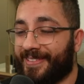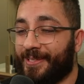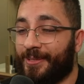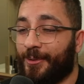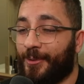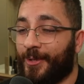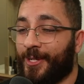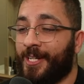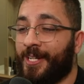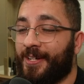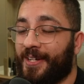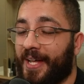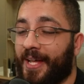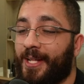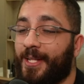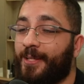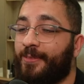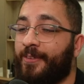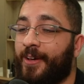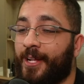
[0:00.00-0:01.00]
you're in an
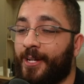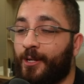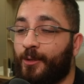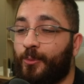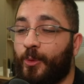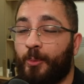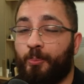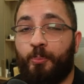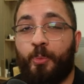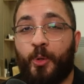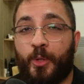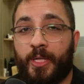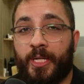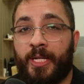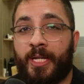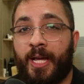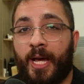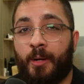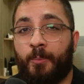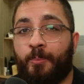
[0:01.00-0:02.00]
elevator with
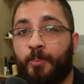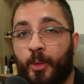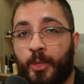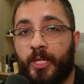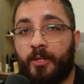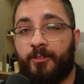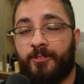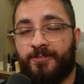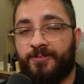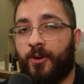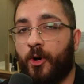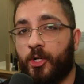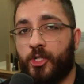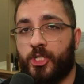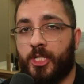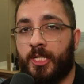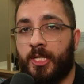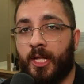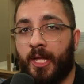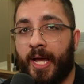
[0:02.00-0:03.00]
Boogie, and Boogie
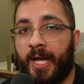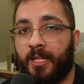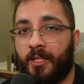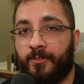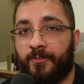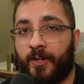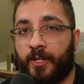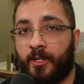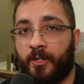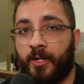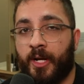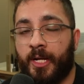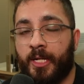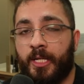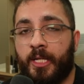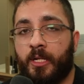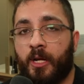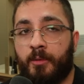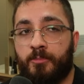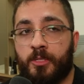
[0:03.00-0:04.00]
farts in the elevator, and
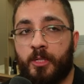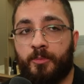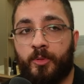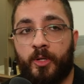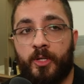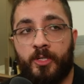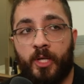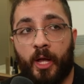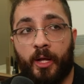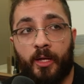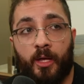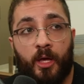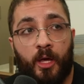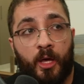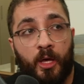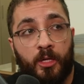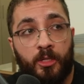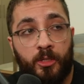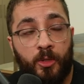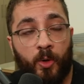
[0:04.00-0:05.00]
he comes up to you. He's like,
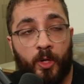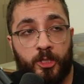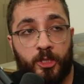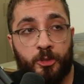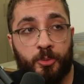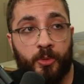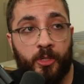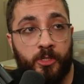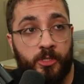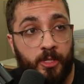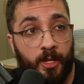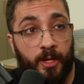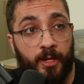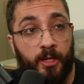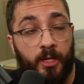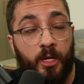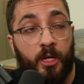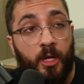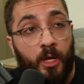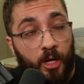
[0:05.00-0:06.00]
"Yo, I just want to
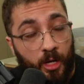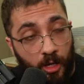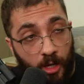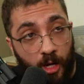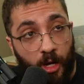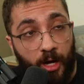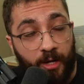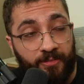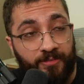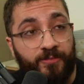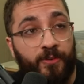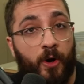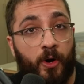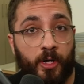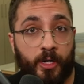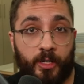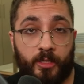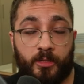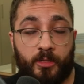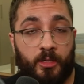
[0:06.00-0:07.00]
say, I
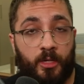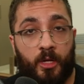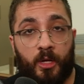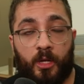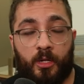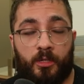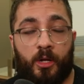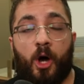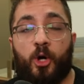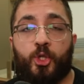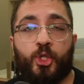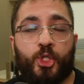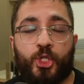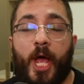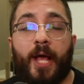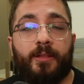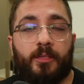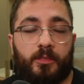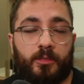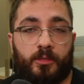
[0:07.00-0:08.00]
farted." No
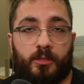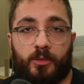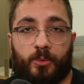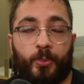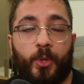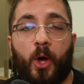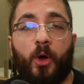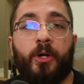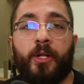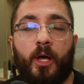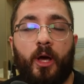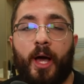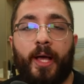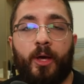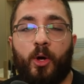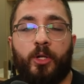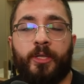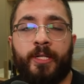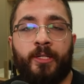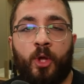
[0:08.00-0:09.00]
shit. We already,
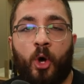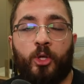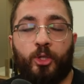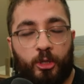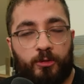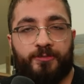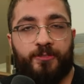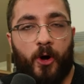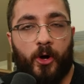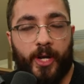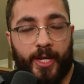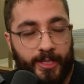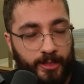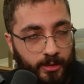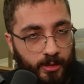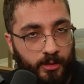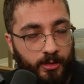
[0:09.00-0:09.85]
I already know you farted.